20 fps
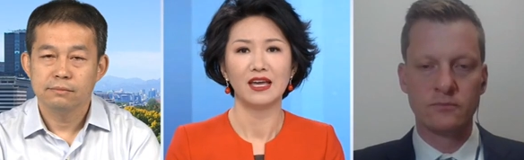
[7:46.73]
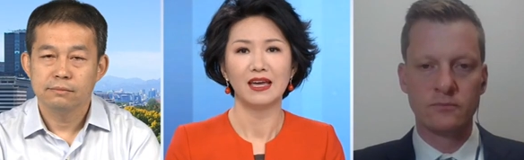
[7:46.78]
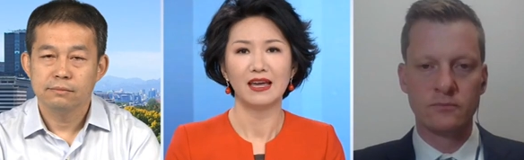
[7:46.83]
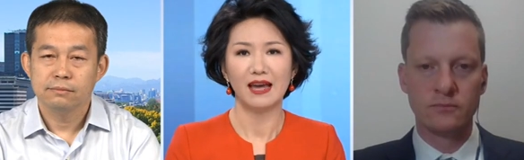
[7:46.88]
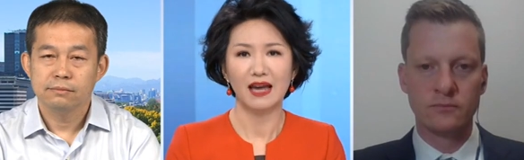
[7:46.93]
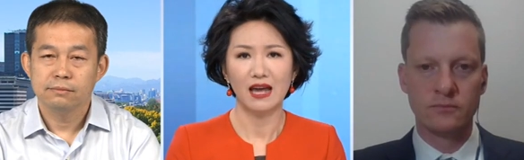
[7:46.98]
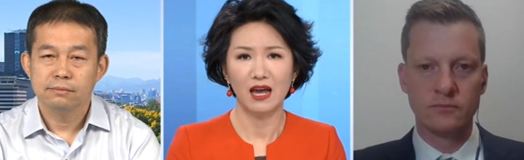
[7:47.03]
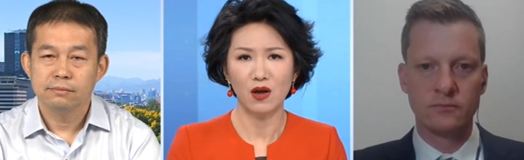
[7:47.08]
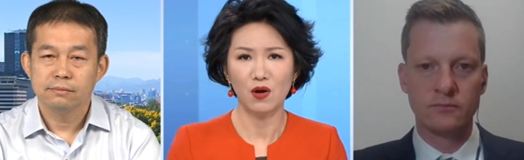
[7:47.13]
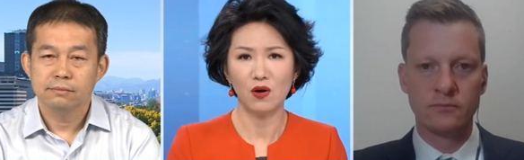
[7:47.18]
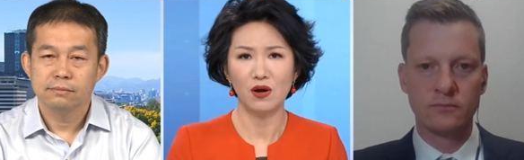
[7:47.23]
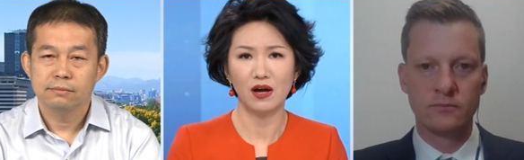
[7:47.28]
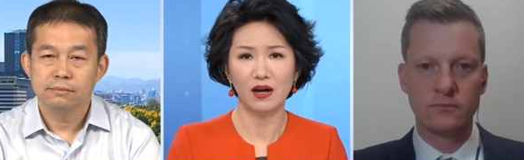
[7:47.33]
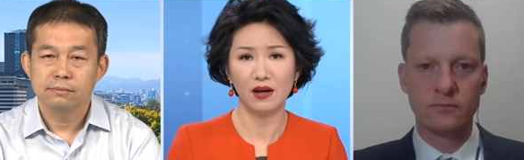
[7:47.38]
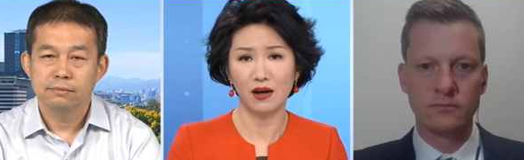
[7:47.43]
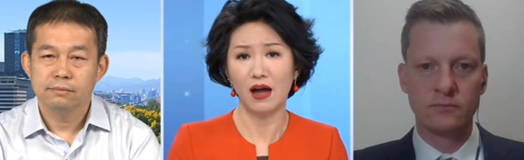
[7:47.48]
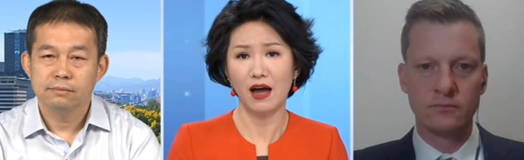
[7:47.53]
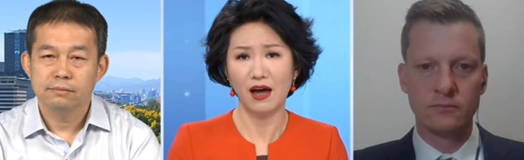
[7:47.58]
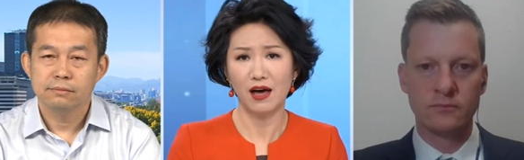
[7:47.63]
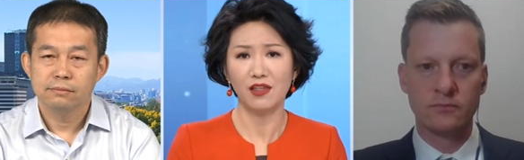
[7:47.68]
Speaker 1: How uh,
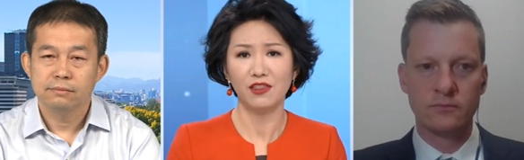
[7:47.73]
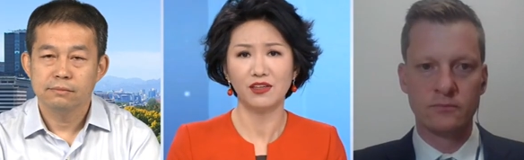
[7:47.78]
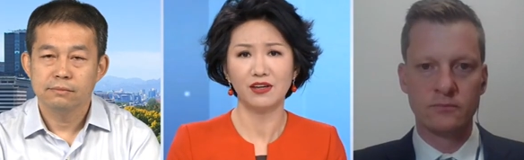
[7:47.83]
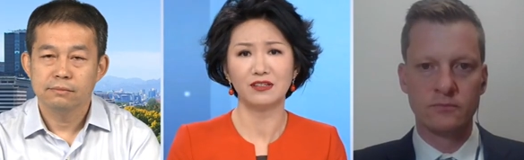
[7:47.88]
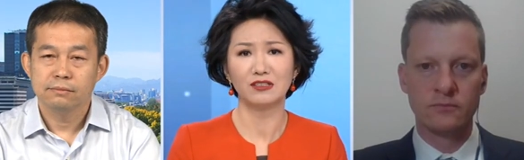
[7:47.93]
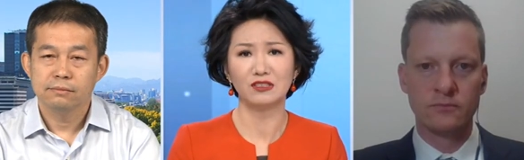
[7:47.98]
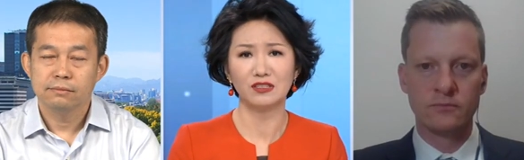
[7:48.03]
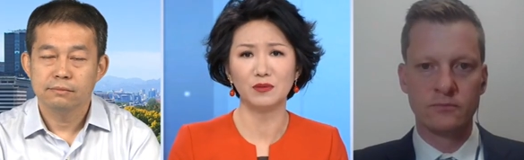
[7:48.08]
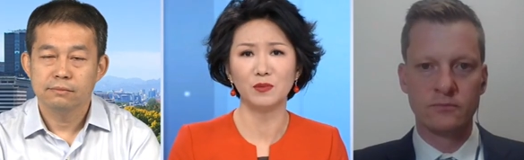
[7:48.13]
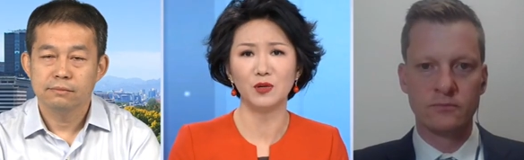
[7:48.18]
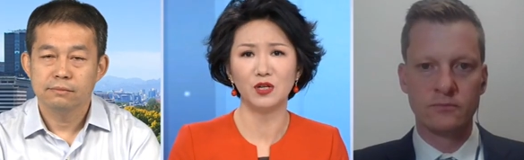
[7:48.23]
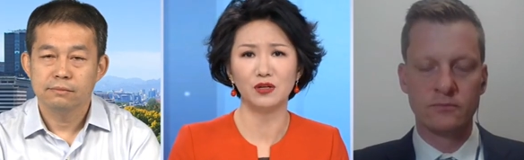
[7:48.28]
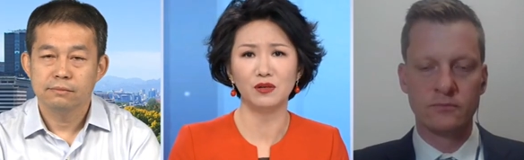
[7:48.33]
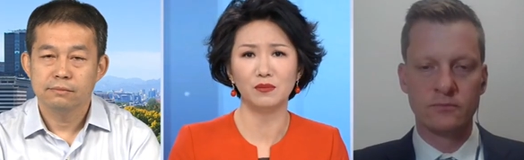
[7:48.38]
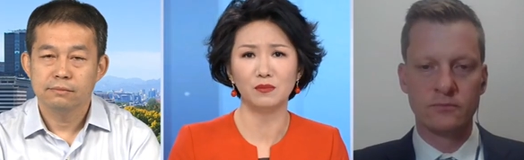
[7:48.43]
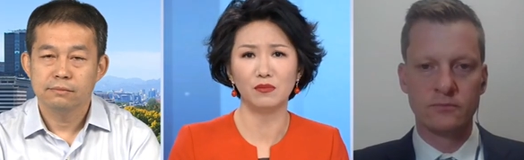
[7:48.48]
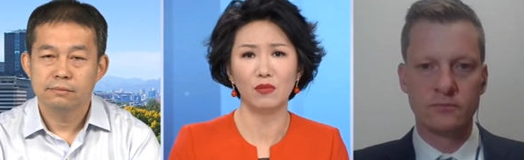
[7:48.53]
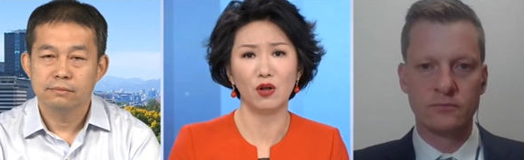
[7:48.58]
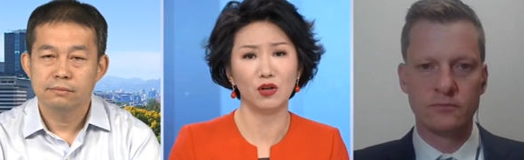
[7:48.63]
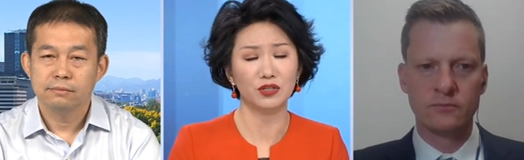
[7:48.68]
Are there similar
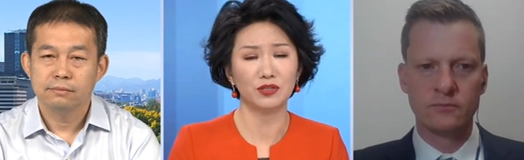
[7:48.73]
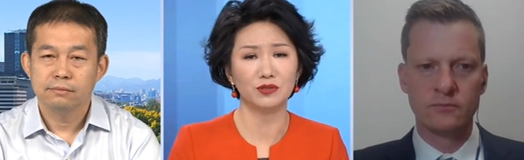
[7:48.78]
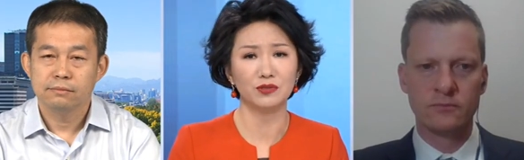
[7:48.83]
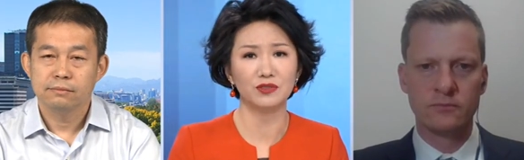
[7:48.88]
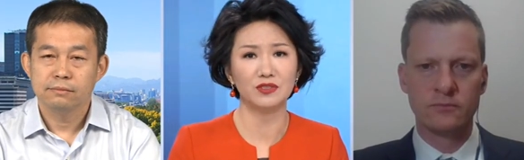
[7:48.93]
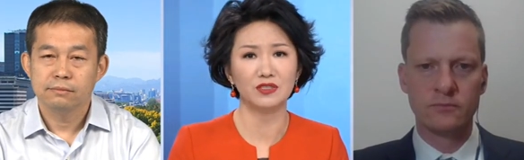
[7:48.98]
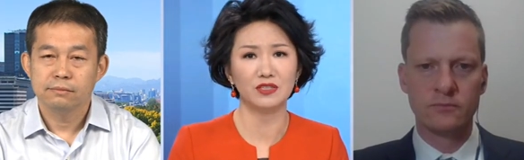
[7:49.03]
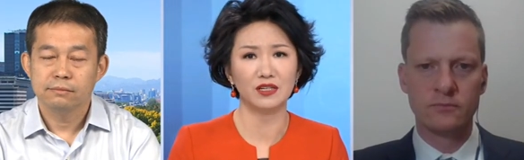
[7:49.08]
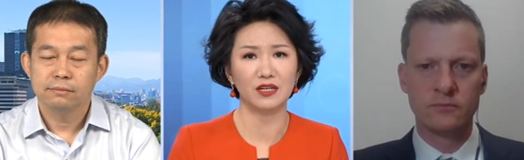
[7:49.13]
models